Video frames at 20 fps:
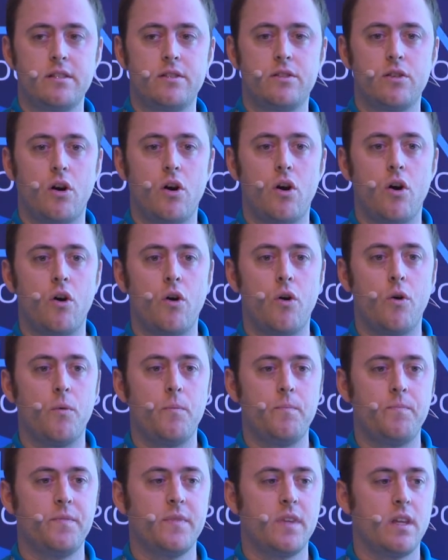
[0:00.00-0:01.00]

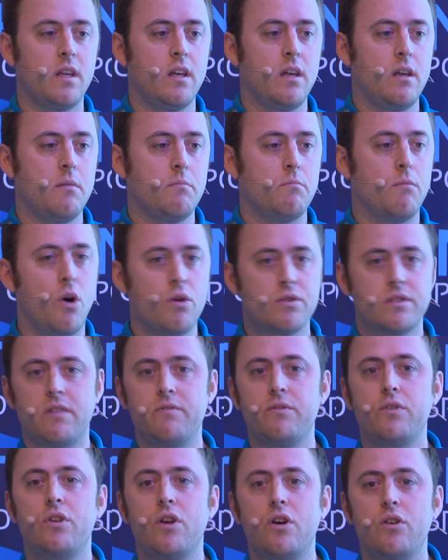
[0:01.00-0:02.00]
so most
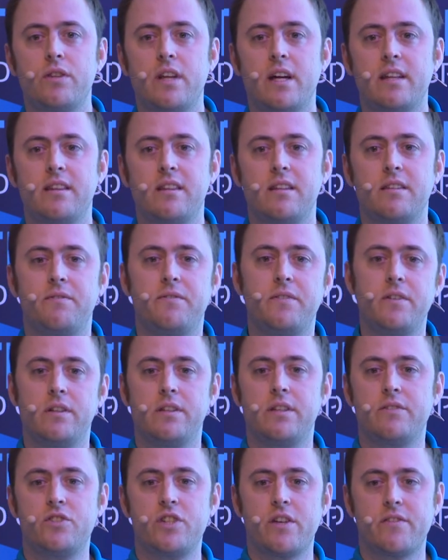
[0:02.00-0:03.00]
of you know that the
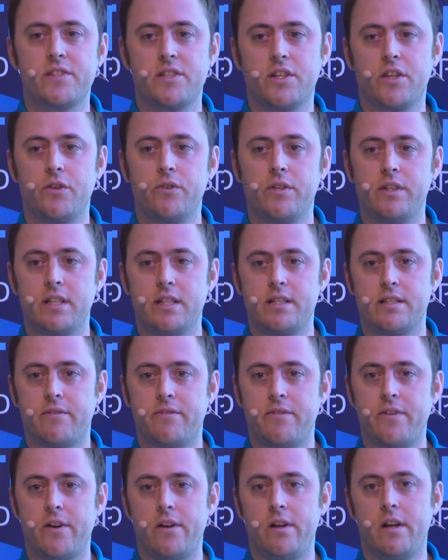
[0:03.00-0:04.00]
field of Java security is a
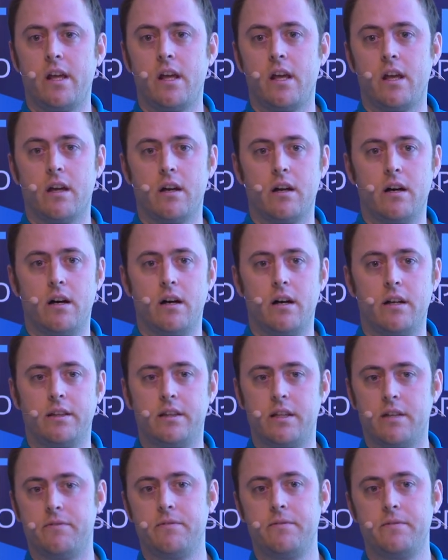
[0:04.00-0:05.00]
fairly
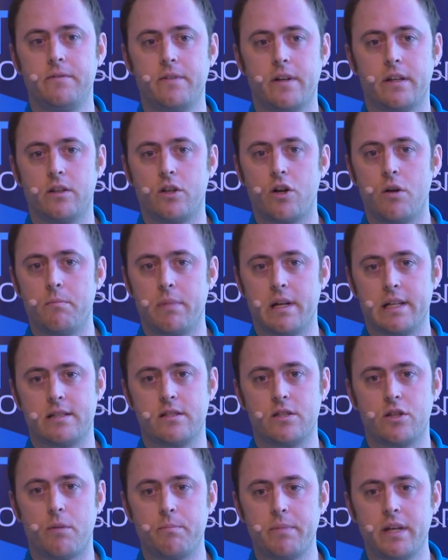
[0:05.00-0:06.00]
tough and
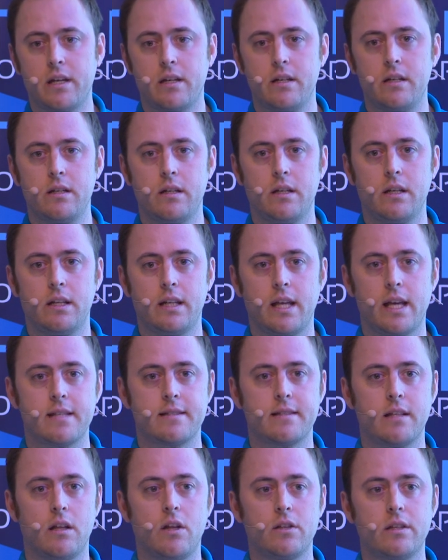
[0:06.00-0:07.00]
complex topic. It
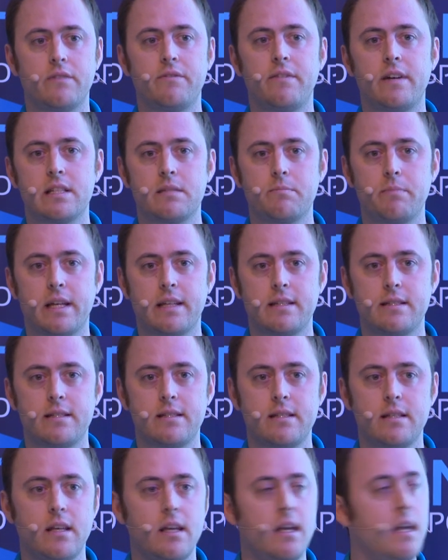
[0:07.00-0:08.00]
has a lot of
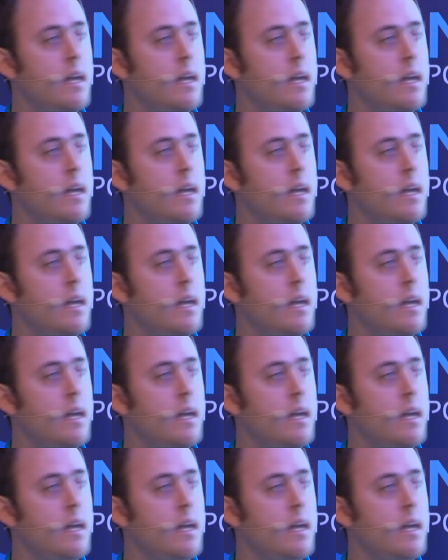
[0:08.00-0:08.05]
aspects.